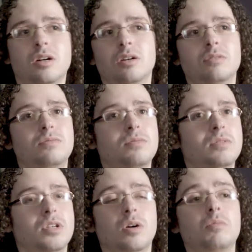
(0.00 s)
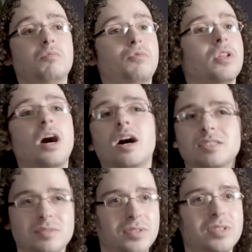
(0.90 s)
of
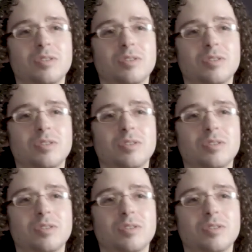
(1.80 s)
philosophy,